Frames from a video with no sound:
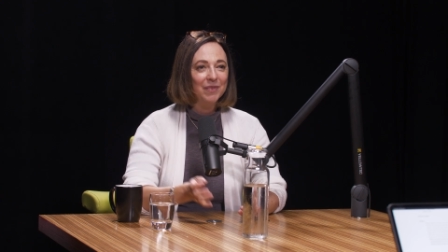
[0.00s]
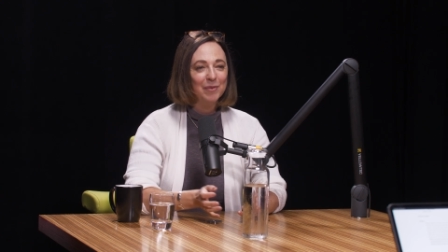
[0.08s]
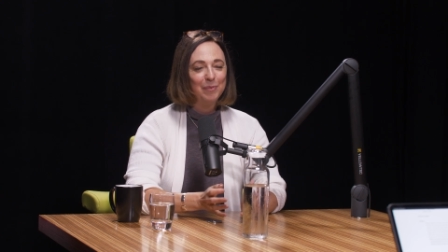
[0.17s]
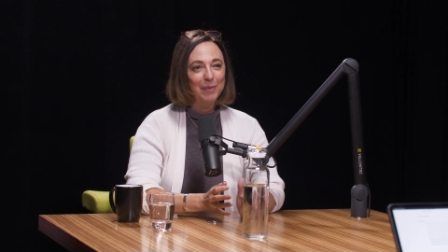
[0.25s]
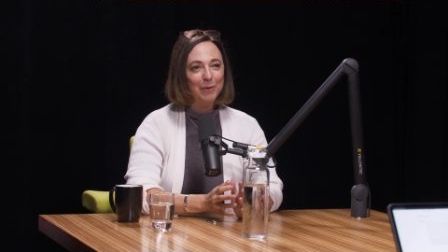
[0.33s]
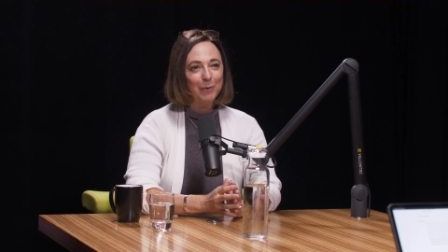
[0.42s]

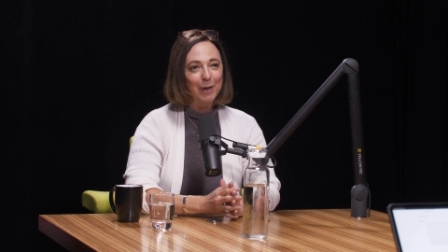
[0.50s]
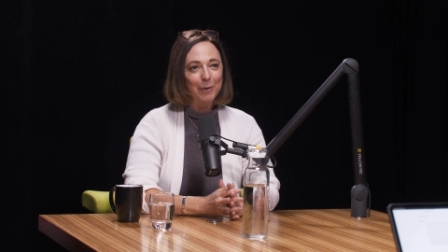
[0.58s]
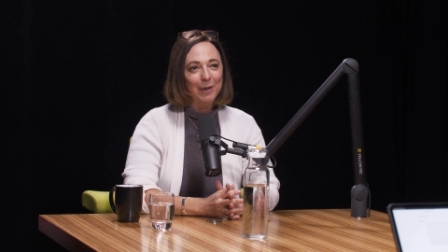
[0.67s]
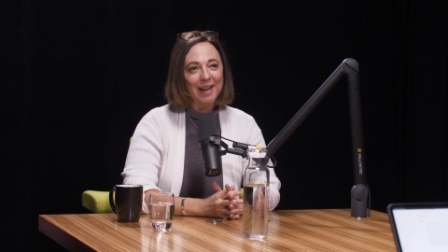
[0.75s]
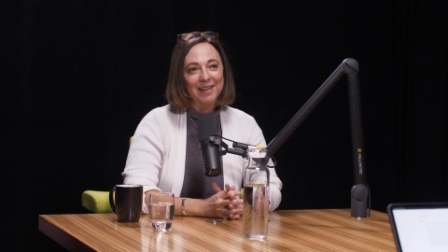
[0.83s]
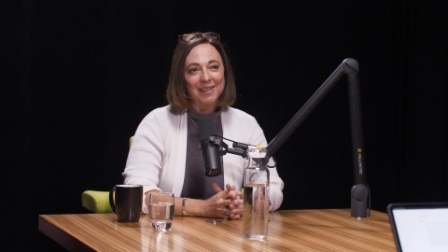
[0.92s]
Right. Where
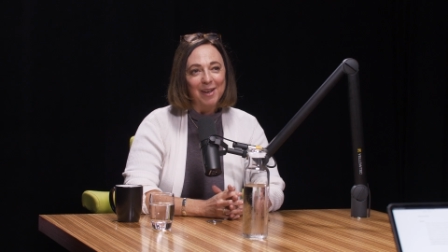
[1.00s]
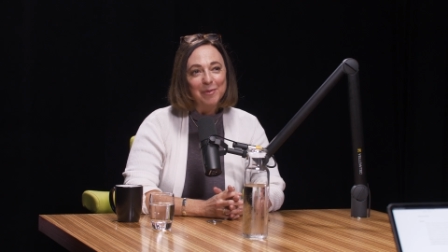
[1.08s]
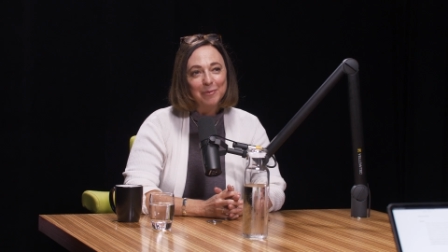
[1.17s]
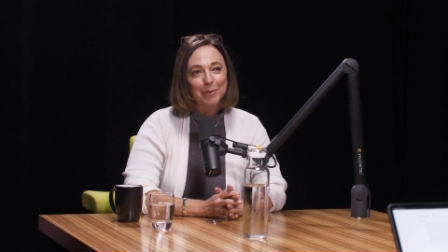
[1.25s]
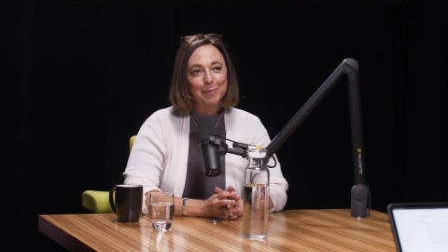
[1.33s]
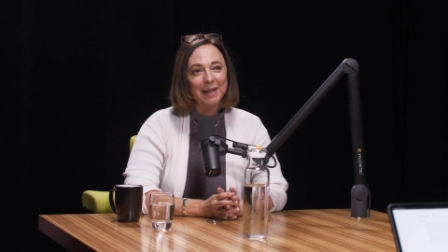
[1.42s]
we end
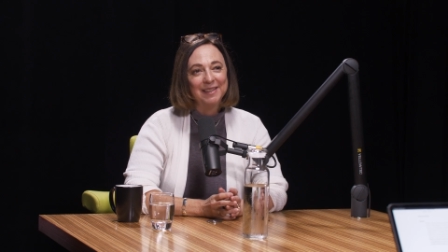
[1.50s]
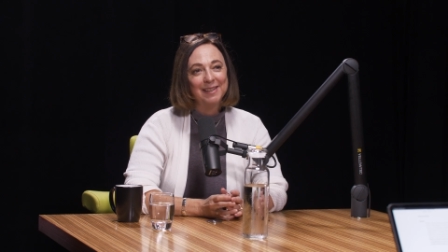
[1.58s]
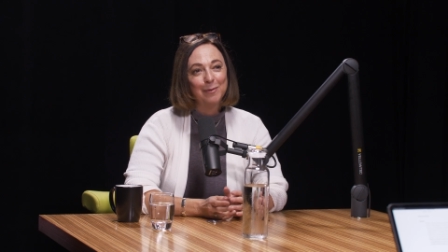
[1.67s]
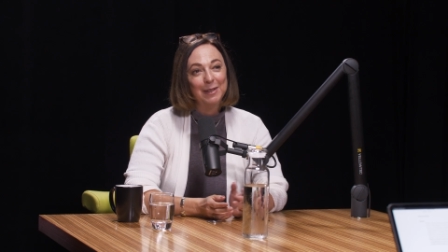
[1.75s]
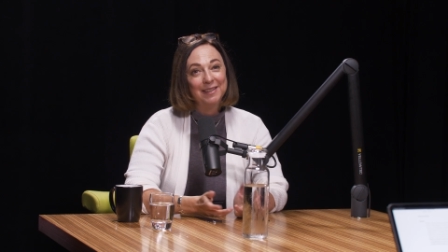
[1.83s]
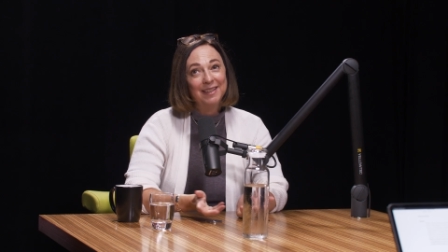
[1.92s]
up remains
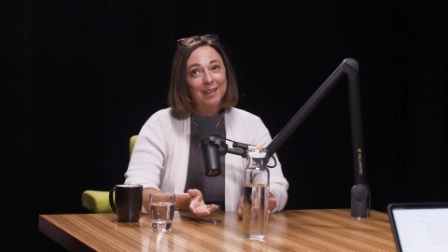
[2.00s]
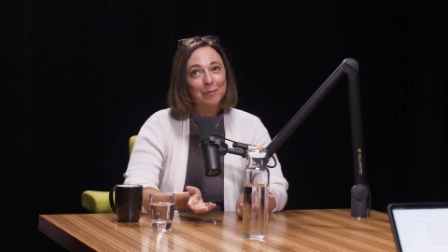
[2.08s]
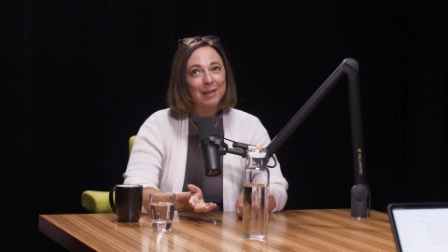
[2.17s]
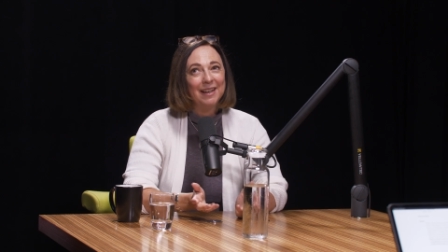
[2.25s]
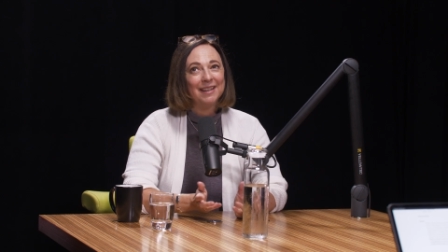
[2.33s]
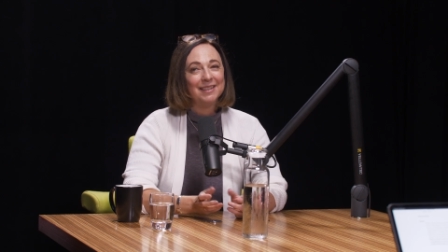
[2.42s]
to be seen
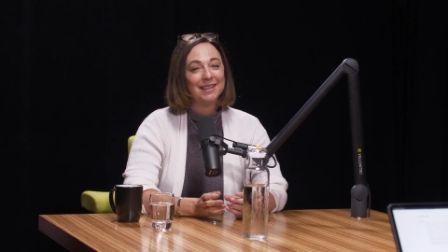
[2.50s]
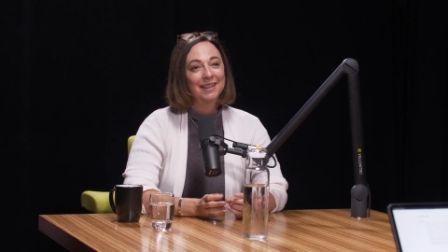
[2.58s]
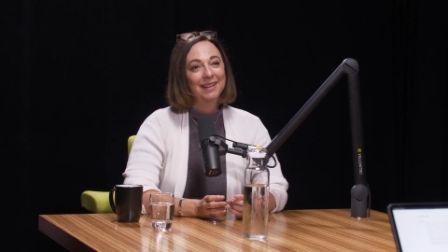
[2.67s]
because